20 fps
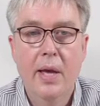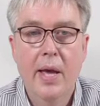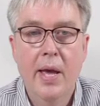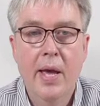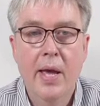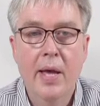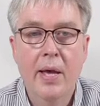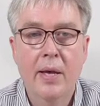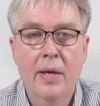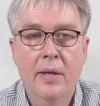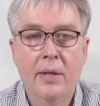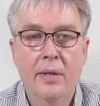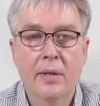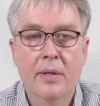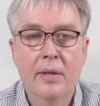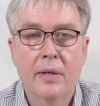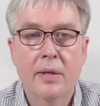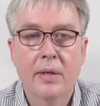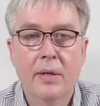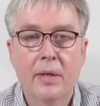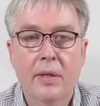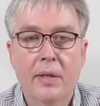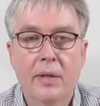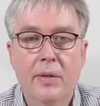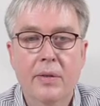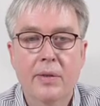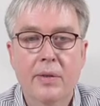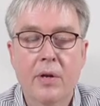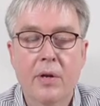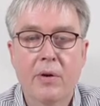And
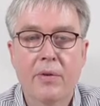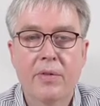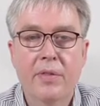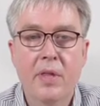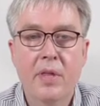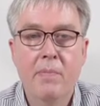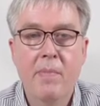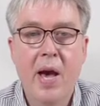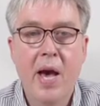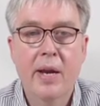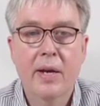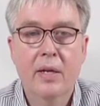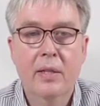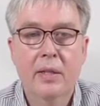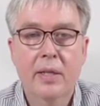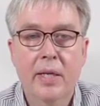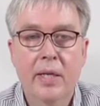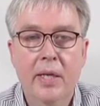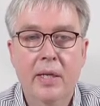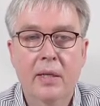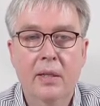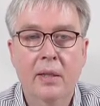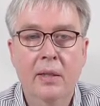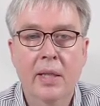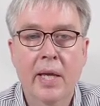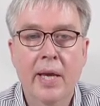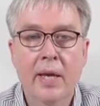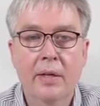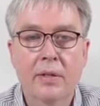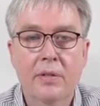they're thematically
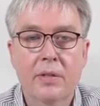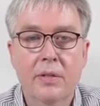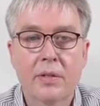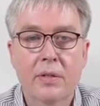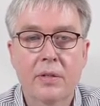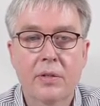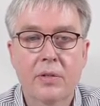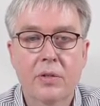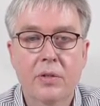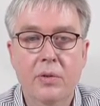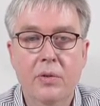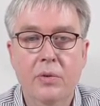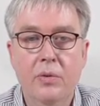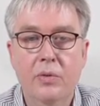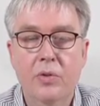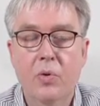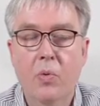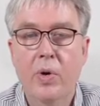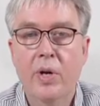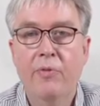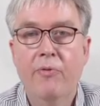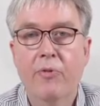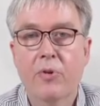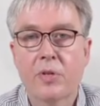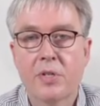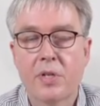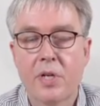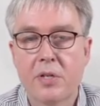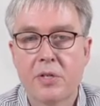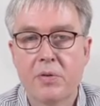linked to 21st
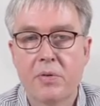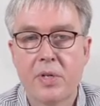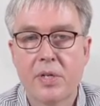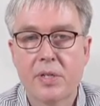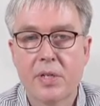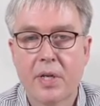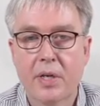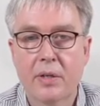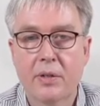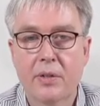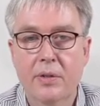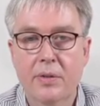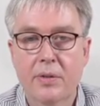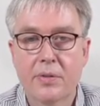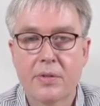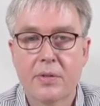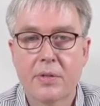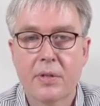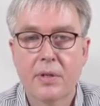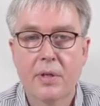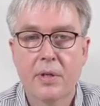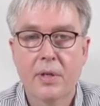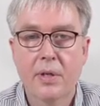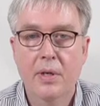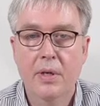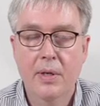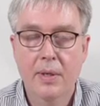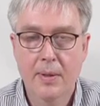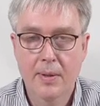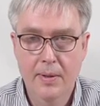century skills.
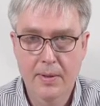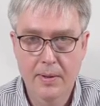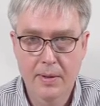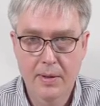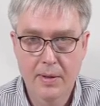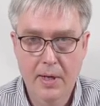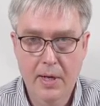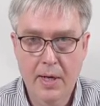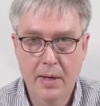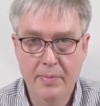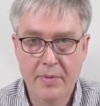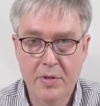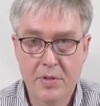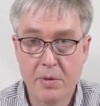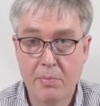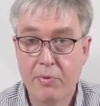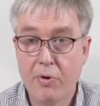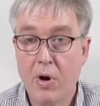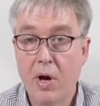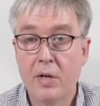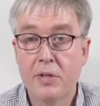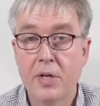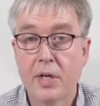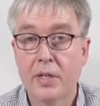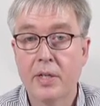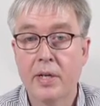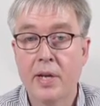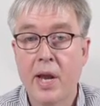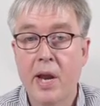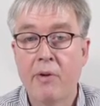Um, there's a
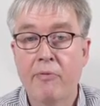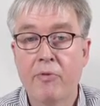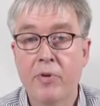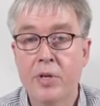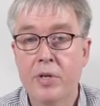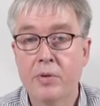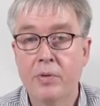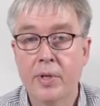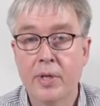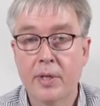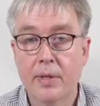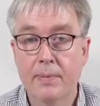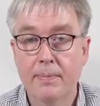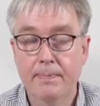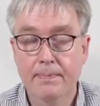project in every unit.